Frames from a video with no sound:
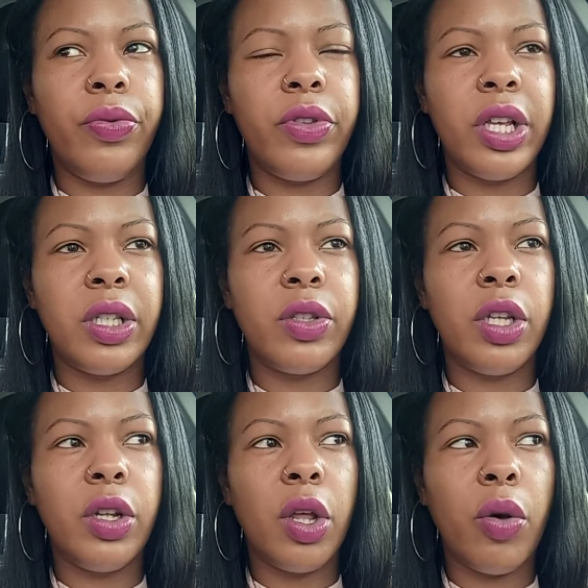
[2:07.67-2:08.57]
to
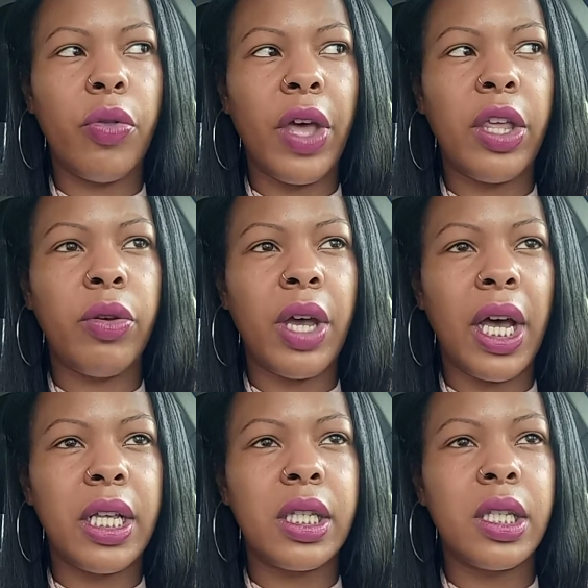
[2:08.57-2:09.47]
know that you
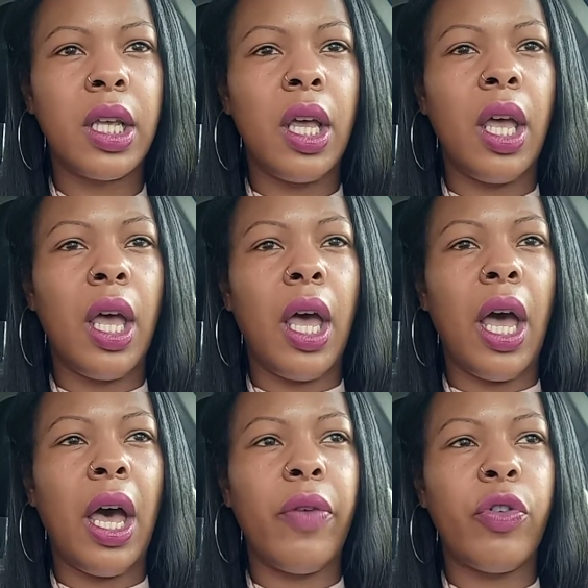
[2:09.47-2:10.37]
guys
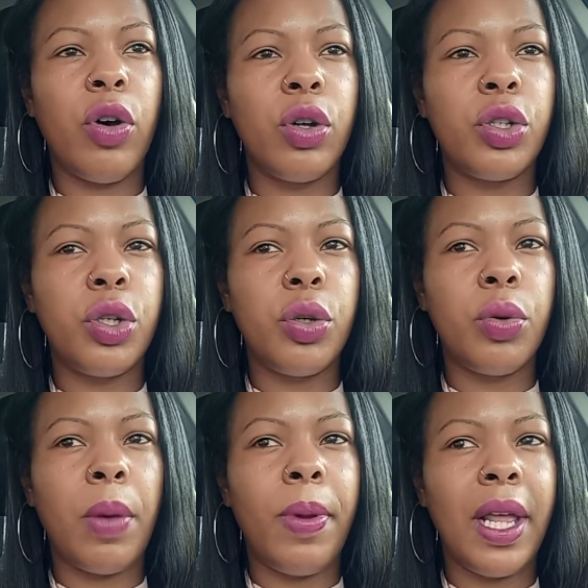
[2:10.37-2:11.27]
have got to
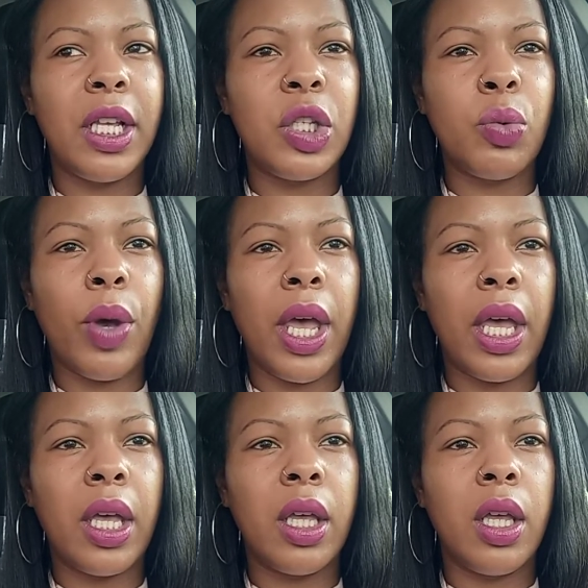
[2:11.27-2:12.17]
a place
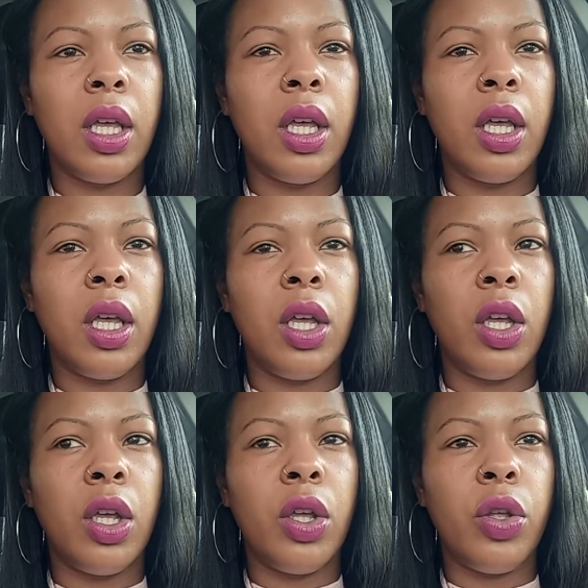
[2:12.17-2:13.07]
where
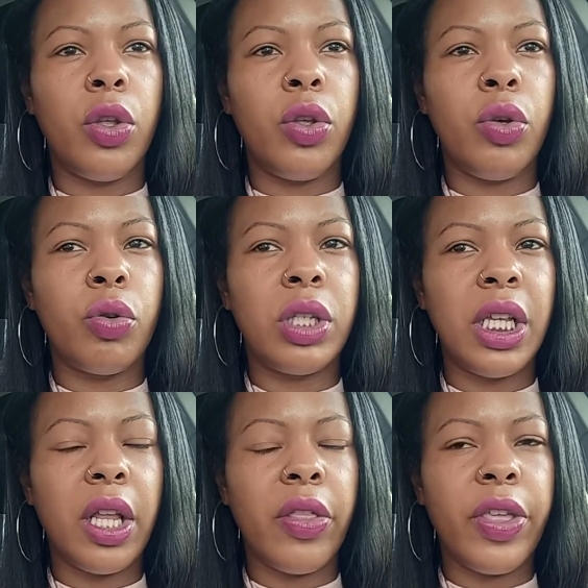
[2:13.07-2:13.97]
you're
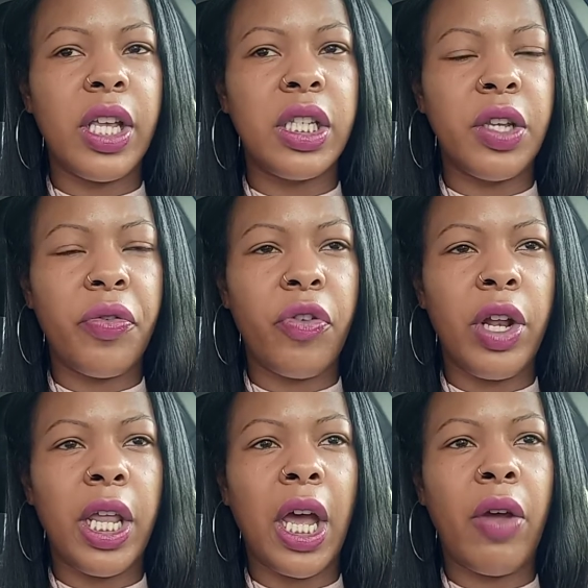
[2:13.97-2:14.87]
seeing things
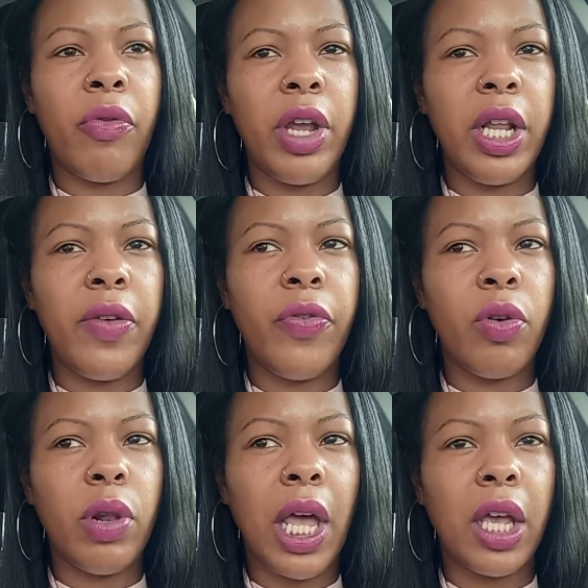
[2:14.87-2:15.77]
differently. I really
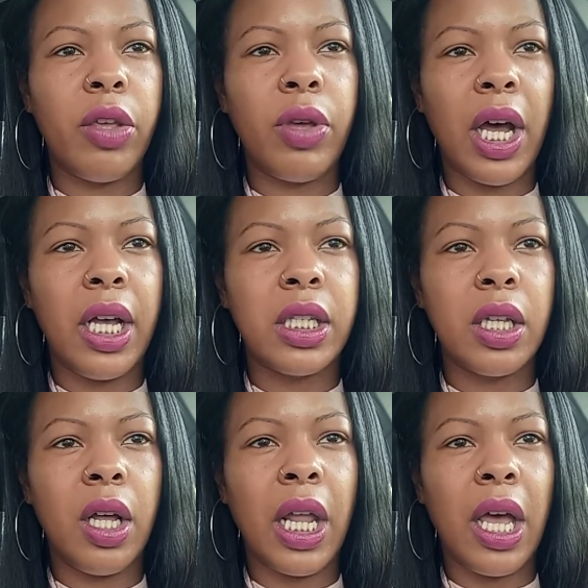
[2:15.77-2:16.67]
feel like you guys
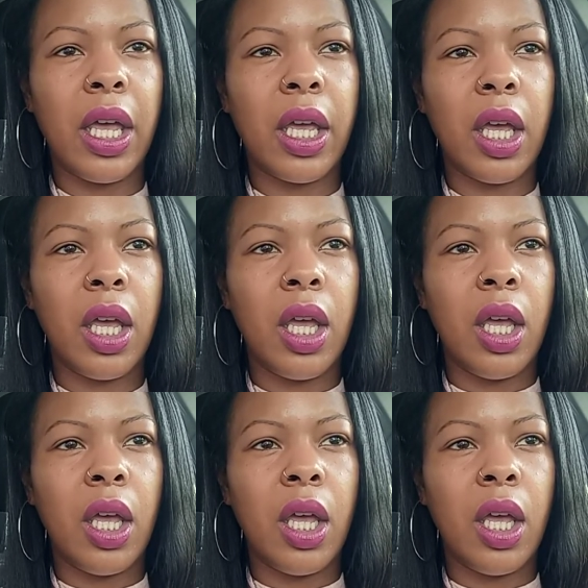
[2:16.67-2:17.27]
are like,